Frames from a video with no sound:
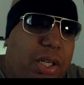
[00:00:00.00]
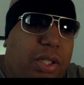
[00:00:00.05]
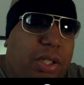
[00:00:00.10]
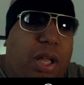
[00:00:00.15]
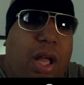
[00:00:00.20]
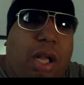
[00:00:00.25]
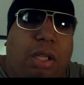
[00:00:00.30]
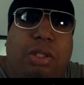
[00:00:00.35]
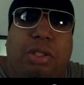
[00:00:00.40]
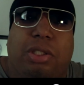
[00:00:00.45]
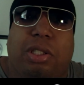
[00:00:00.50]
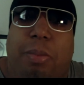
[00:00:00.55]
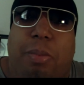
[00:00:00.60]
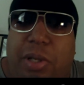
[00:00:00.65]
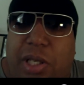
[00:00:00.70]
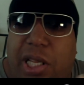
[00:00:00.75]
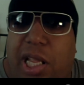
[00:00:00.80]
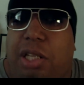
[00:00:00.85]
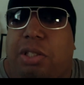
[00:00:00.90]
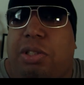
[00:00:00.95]
doctors can
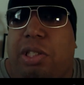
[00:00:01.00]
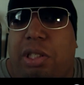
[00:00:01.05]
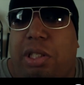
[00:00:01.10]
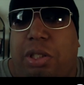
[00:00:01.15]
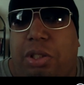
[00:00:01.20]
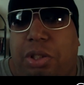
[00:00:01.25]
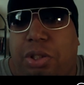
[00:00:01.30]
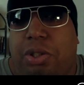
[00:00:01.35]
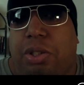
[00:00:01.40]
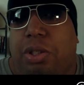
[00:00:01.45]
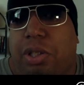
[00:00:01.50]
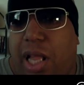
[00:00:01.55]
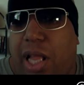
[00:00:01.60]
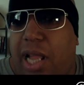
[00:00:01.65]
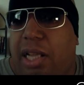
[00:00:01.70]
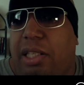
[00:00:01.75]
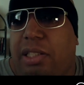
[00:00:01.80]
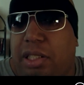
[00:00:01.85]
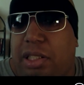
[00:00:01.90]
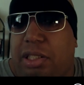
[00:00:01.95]
potentially lose their
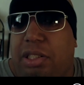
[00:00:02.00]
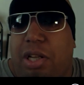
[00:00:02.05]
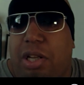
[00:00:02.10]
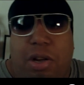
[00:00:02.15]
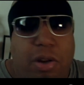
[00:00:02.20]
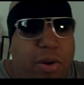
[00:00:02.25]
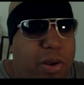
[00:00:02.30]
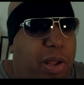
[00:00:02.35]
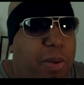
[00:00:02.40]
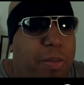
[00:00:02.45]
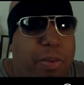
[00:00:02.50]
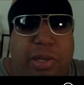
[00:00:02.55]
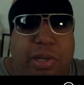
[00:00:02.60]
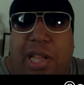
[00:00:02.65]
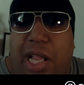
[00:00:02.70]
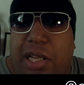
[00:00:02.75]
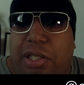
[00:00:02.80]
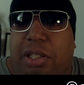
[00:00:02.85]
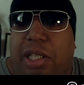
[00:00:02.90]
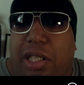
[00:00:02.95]
license and
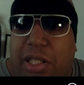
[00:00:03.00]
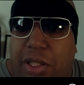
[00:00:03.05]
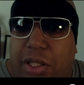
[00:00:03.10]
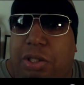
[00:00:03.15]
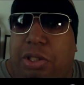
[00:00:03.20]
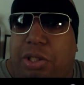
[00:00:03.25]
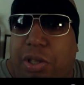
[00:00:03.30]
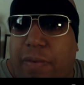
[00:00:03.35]
potentially lose